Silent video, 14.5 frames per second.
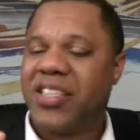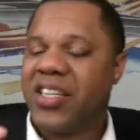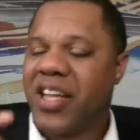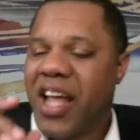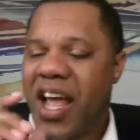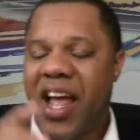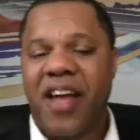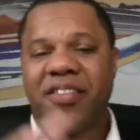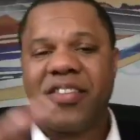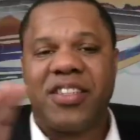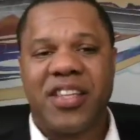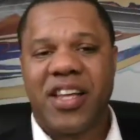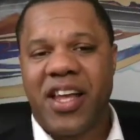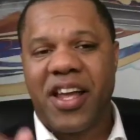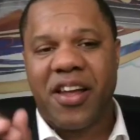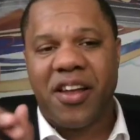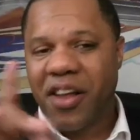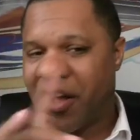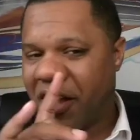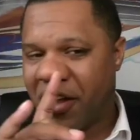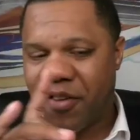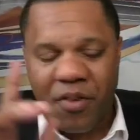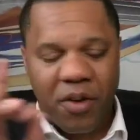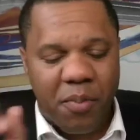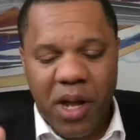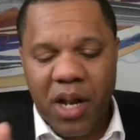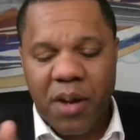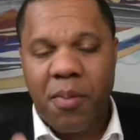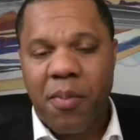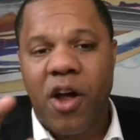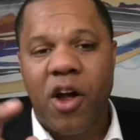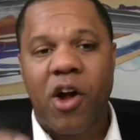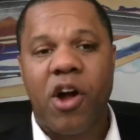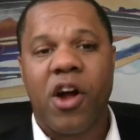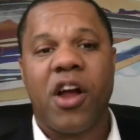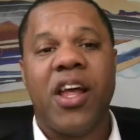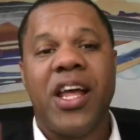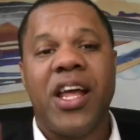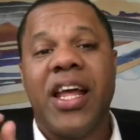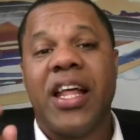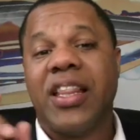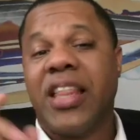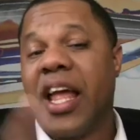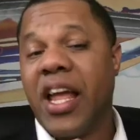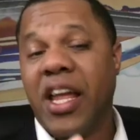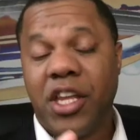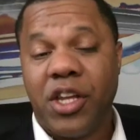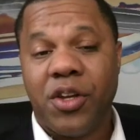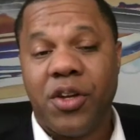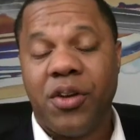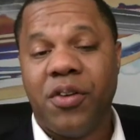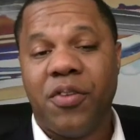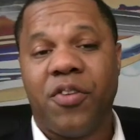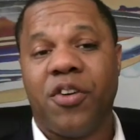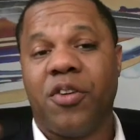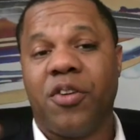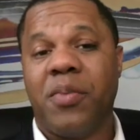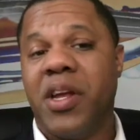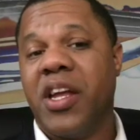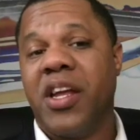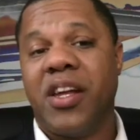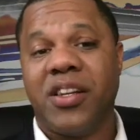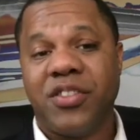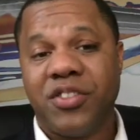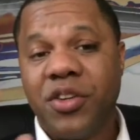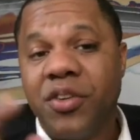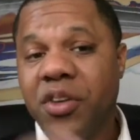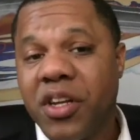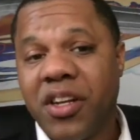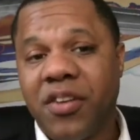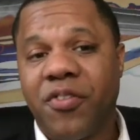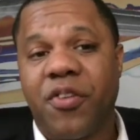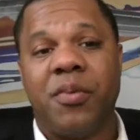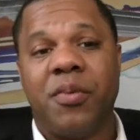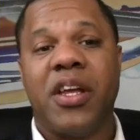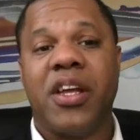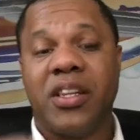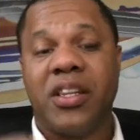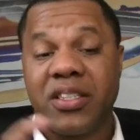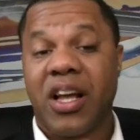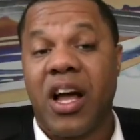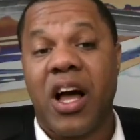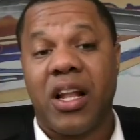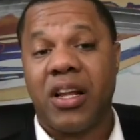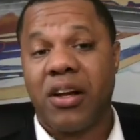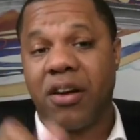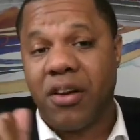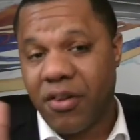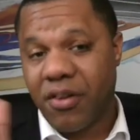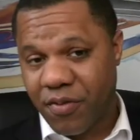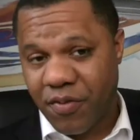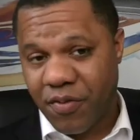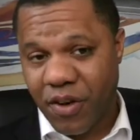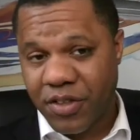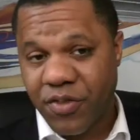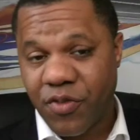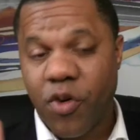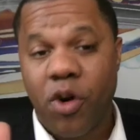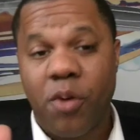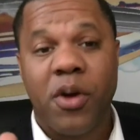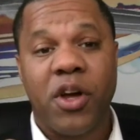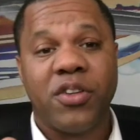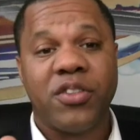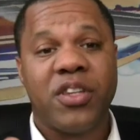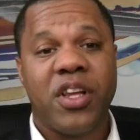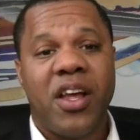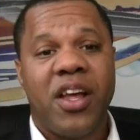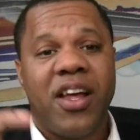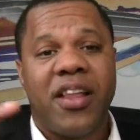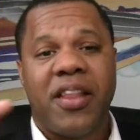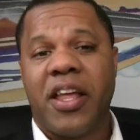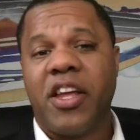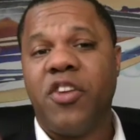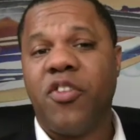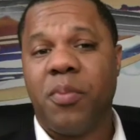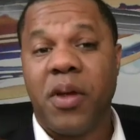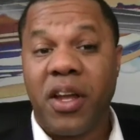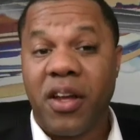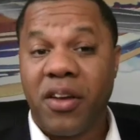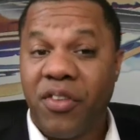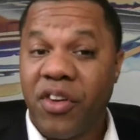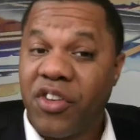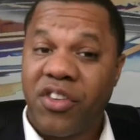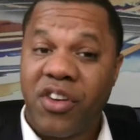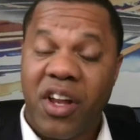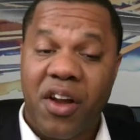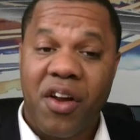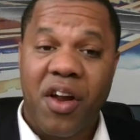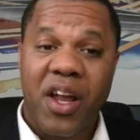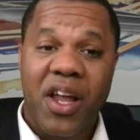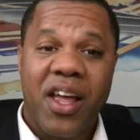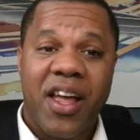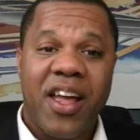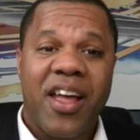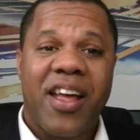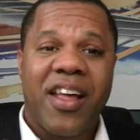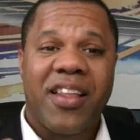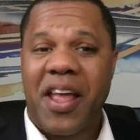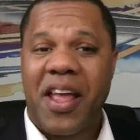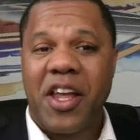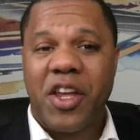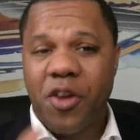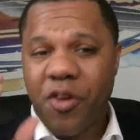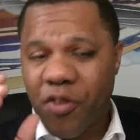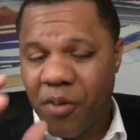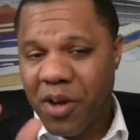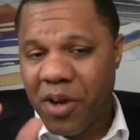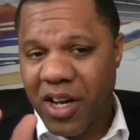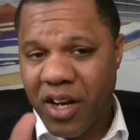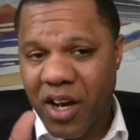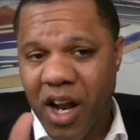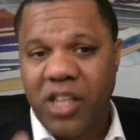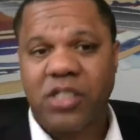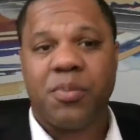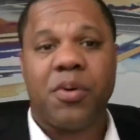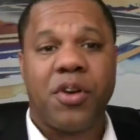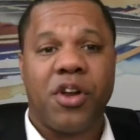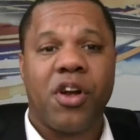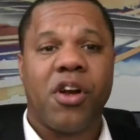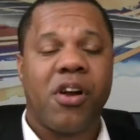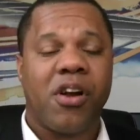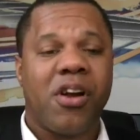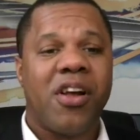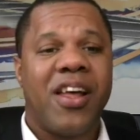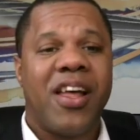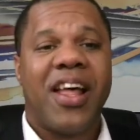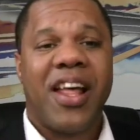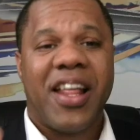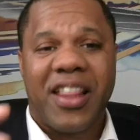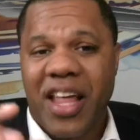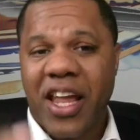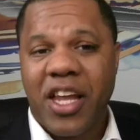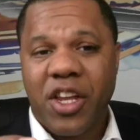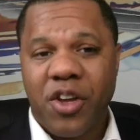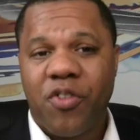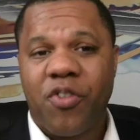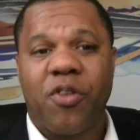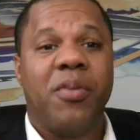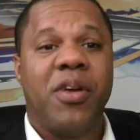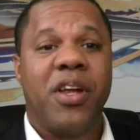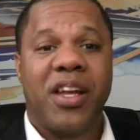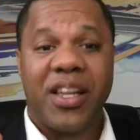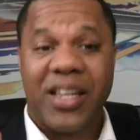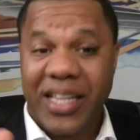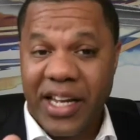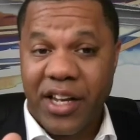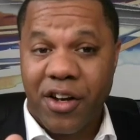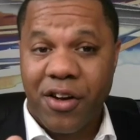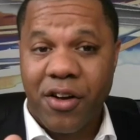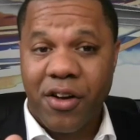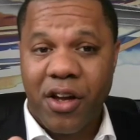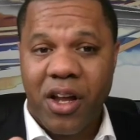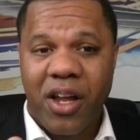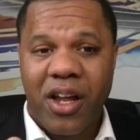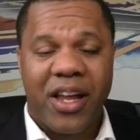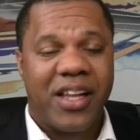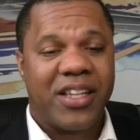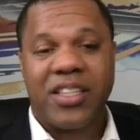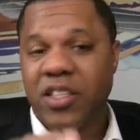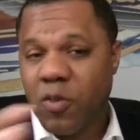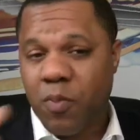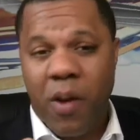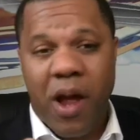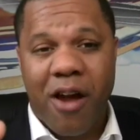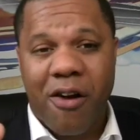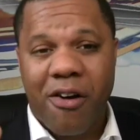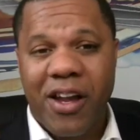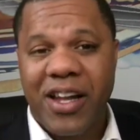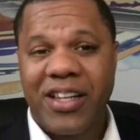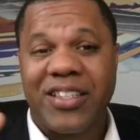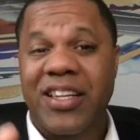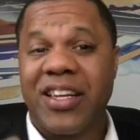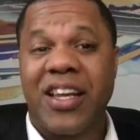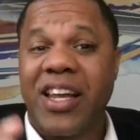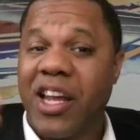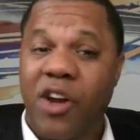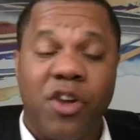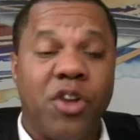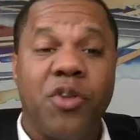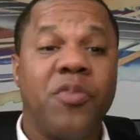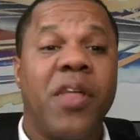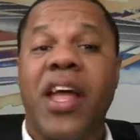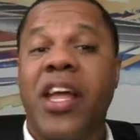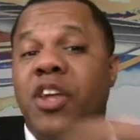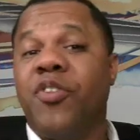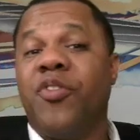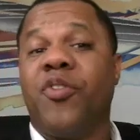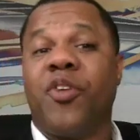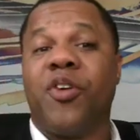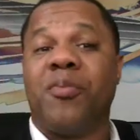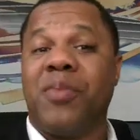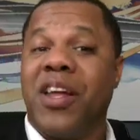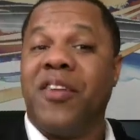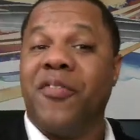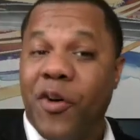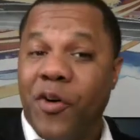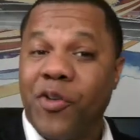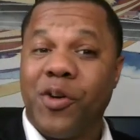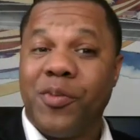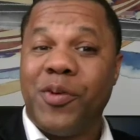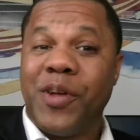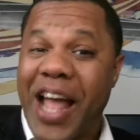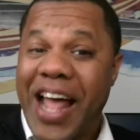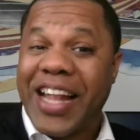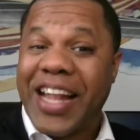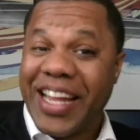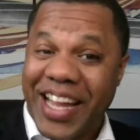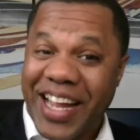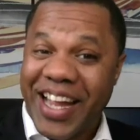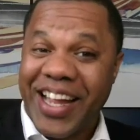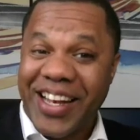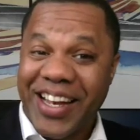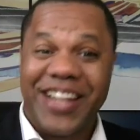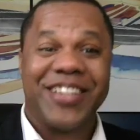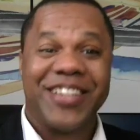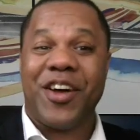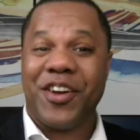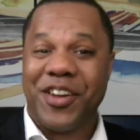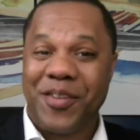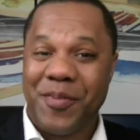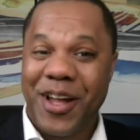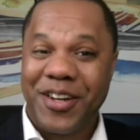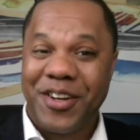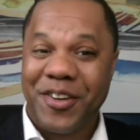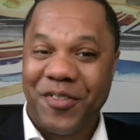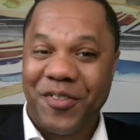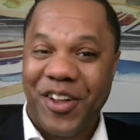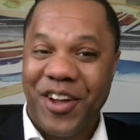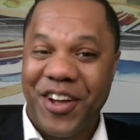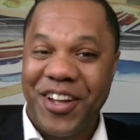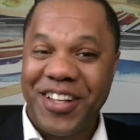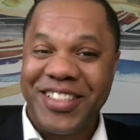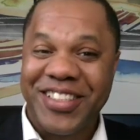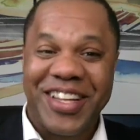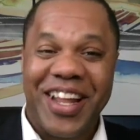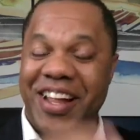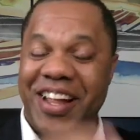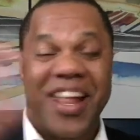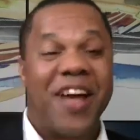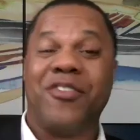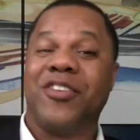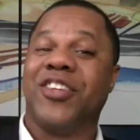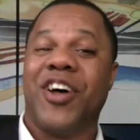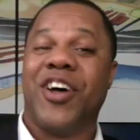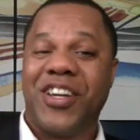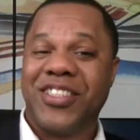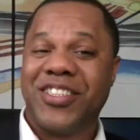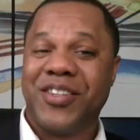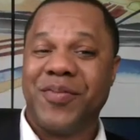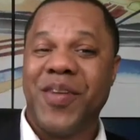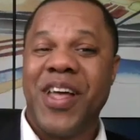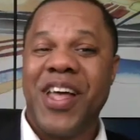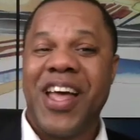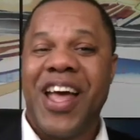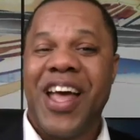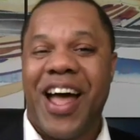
Aynsley, I have to say, from the bottom of my heart, thank you for being a student, for being a scholar, first and foremost. Thank you for being a visionary. Thank you for being an entrepreneur. Thank you for being a leader. It's inspiring to hear you. Thank you for being vulnerable at the end and talking about your flaws. That was awesome.